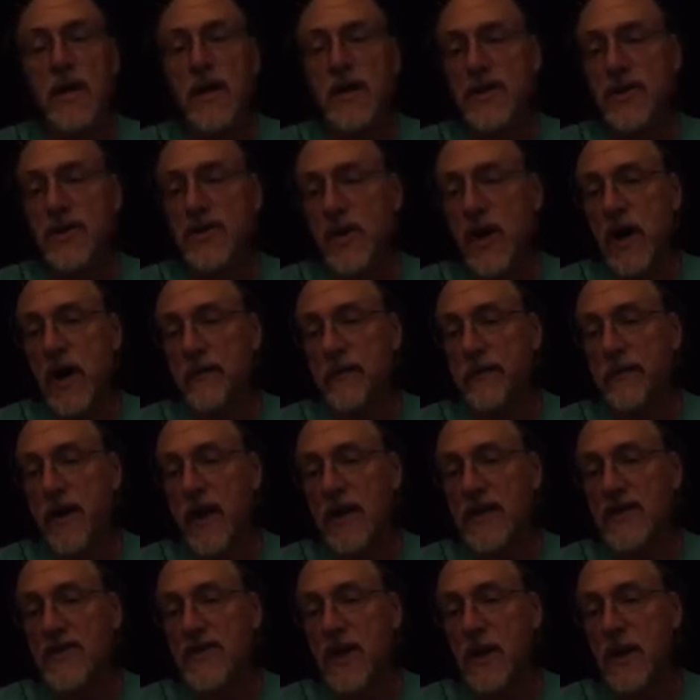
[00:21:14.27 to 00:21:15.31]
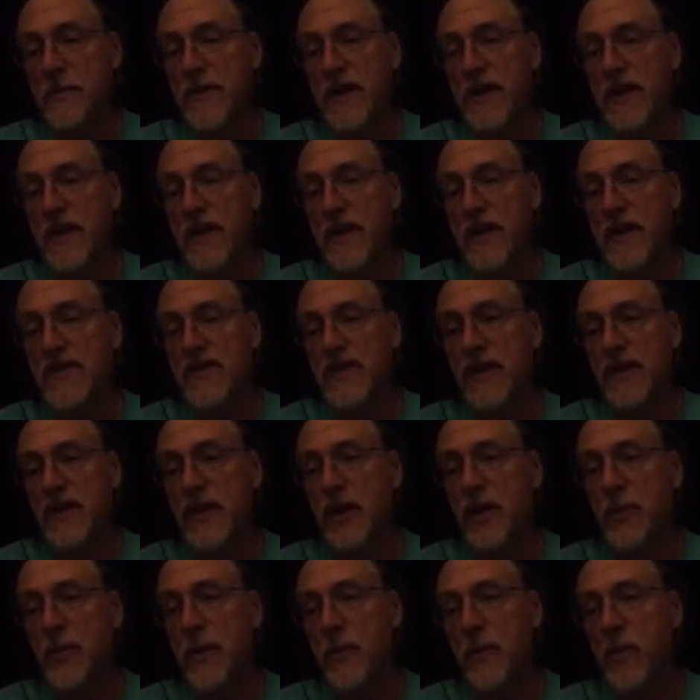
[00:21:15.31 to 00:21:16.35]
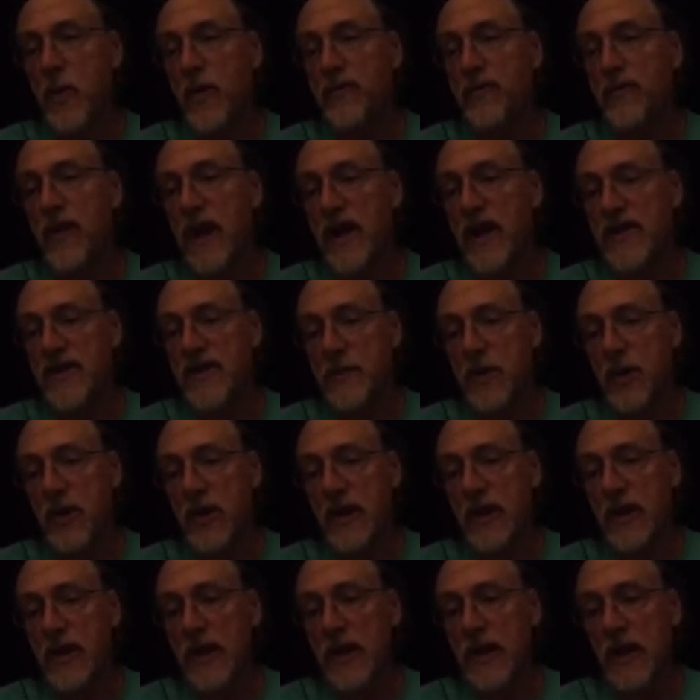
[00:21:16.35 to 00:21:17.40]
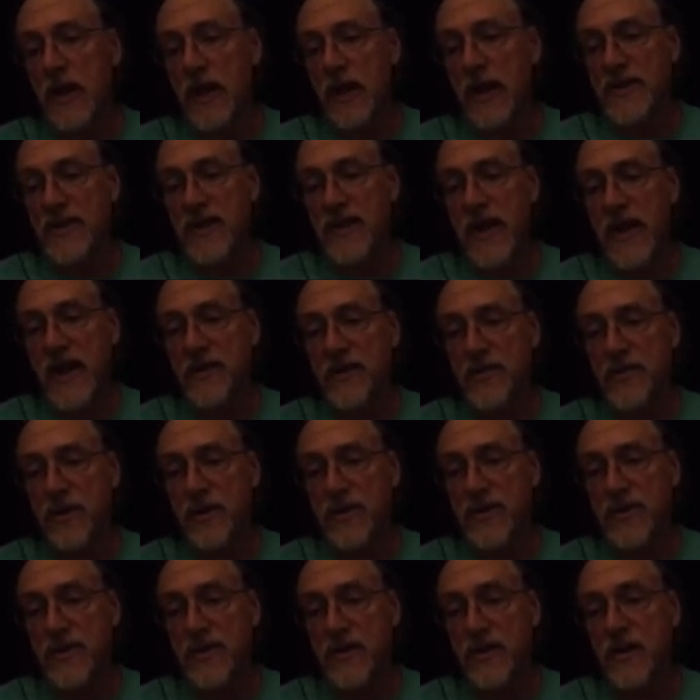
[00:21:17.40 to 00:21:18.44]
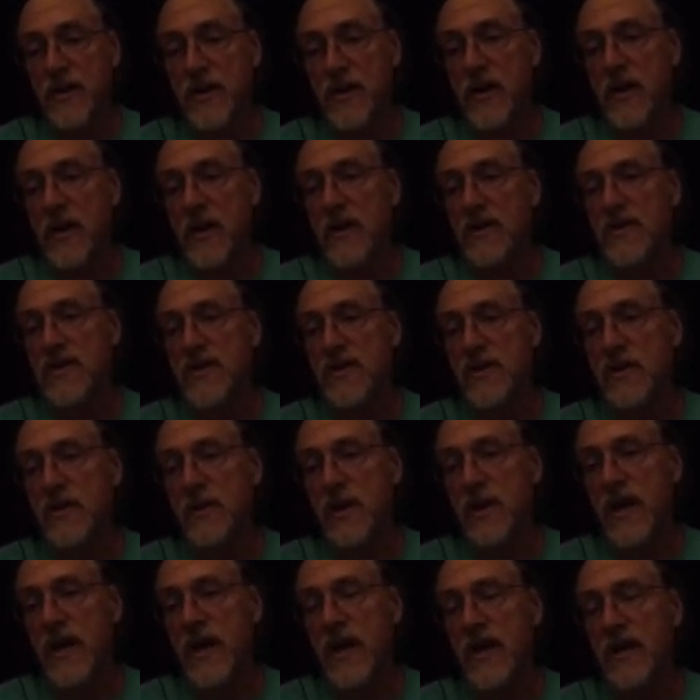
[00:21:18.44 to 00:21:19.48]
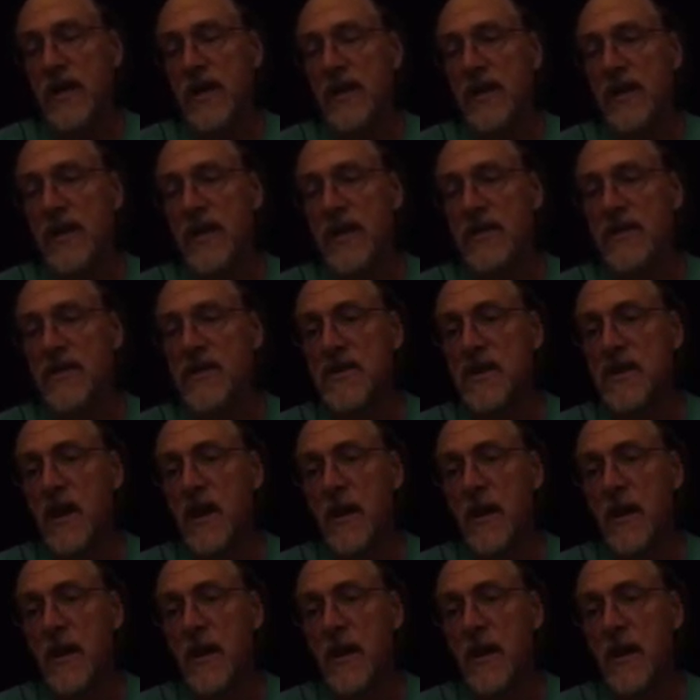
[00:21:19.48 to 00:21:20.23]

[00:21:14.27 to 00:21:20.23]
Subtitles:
to try to find something that is a little bit more flexible and a little less dangerous to get into these